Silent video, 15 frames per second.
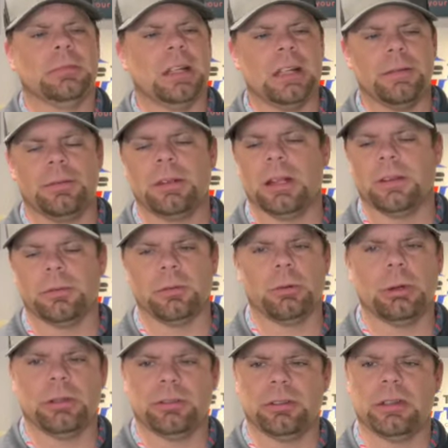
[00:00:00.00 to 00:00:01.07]
If you got some
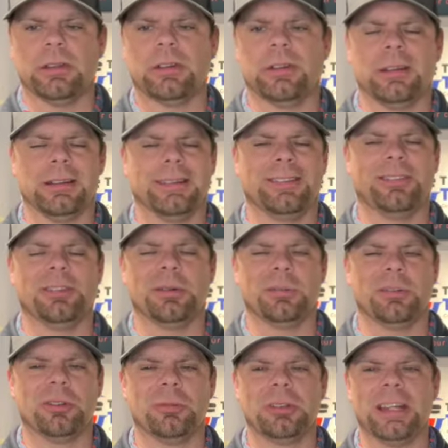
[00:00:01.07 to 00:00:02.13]
questions, shoot them
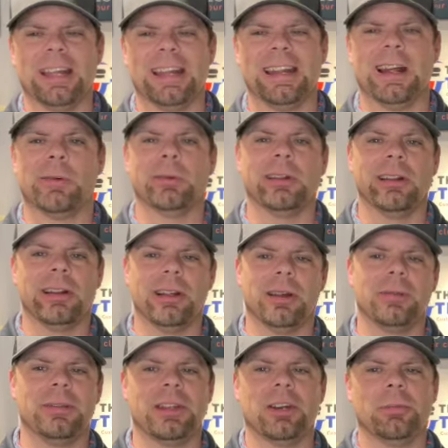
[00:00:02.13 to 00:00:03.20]
to me and I would
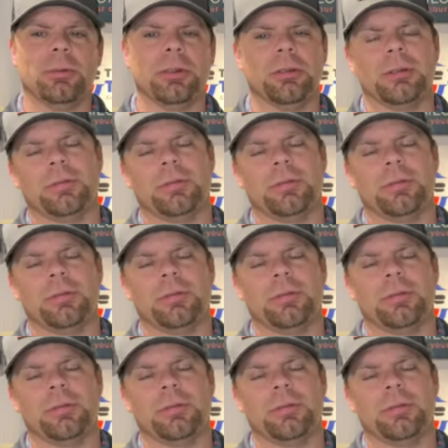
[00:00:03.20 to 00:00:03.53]
love to help you.